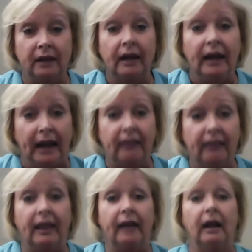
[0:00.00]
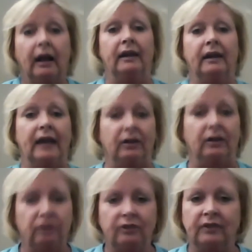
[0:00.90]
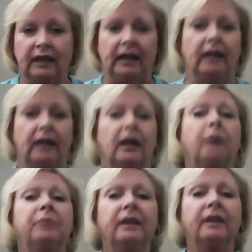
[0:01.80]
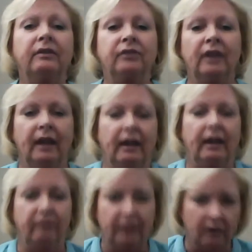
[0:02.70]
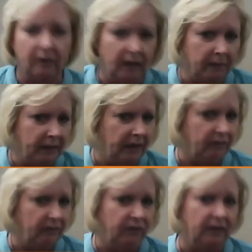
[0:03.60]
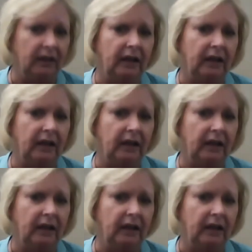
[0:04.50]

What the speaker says: in that I can actually see an uplift if they're coming in feeling